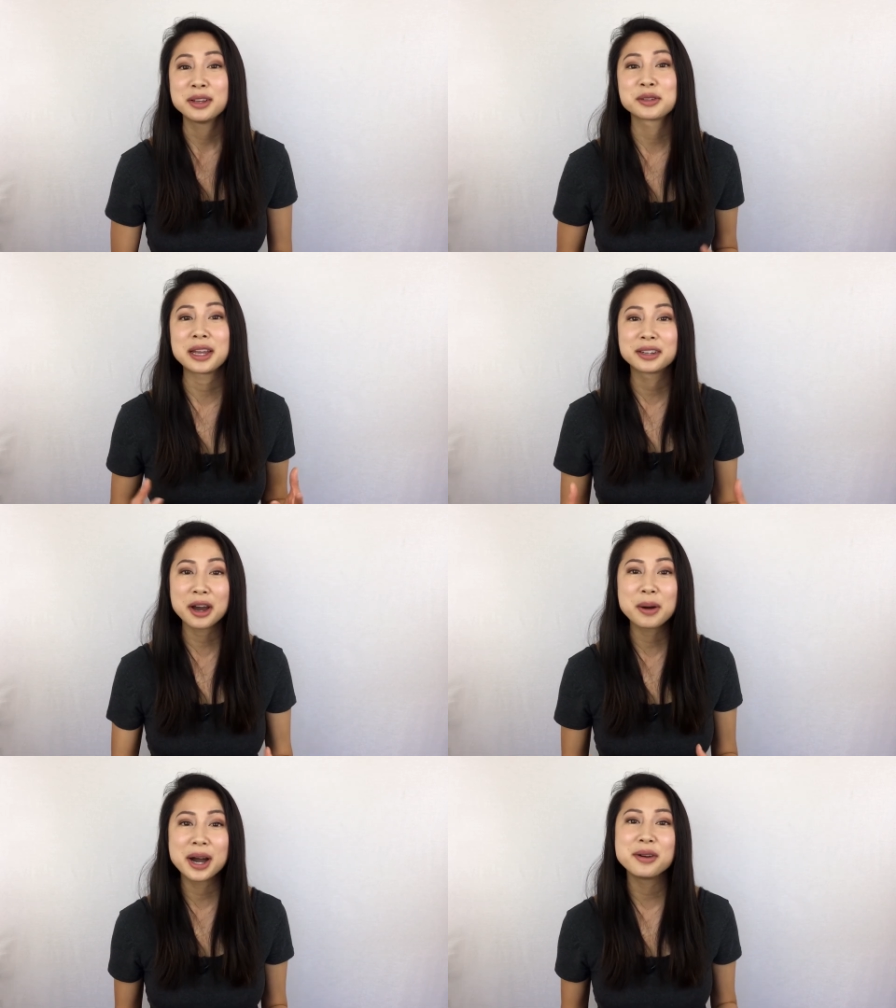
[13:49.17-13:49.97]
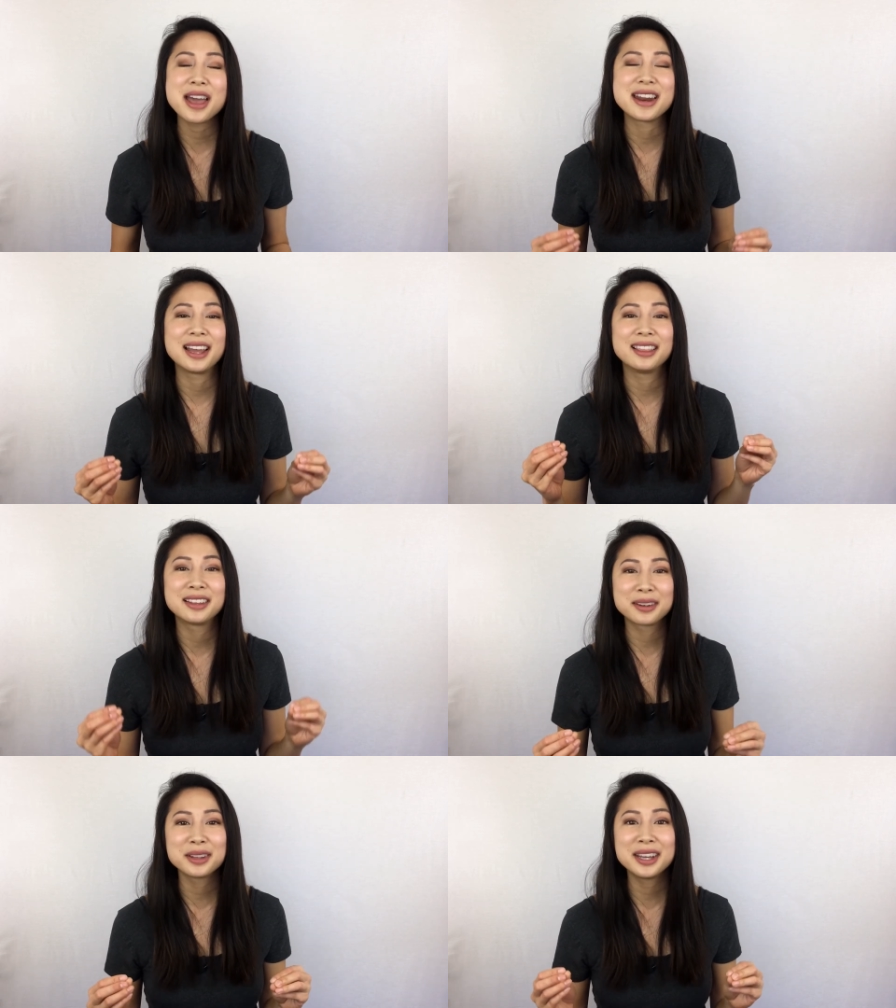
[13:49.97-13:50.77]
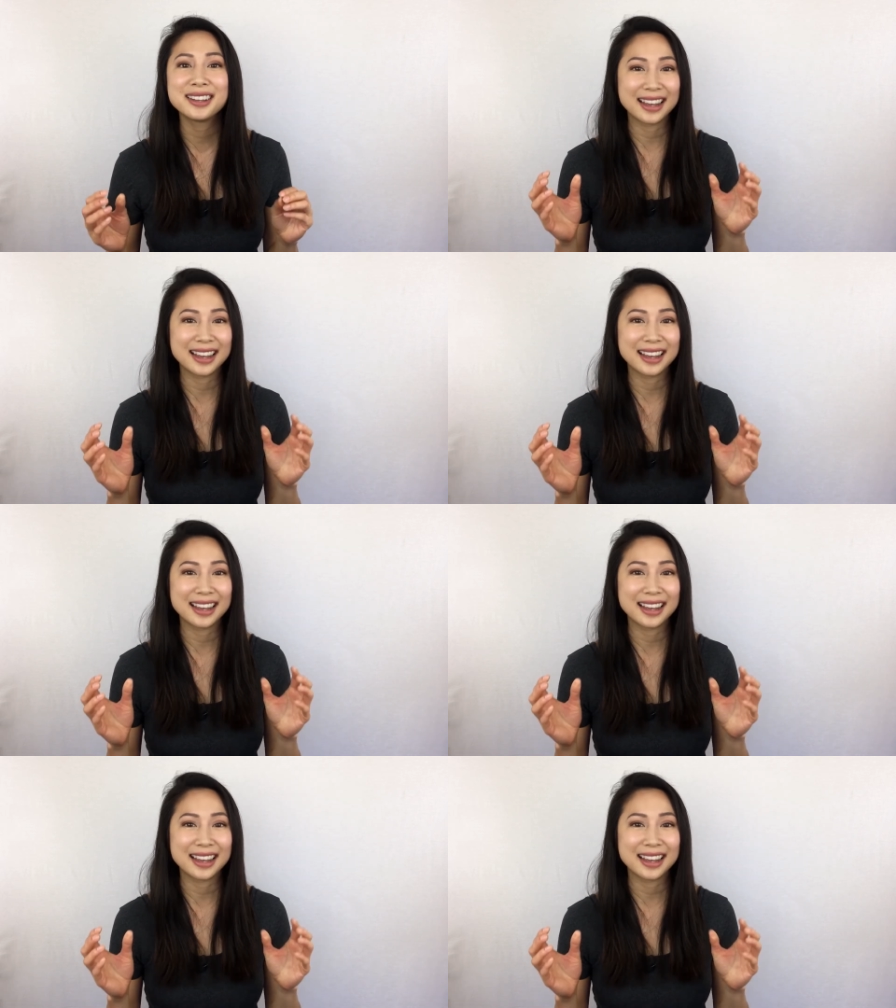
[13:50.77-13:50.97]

So I'd go out and I literally,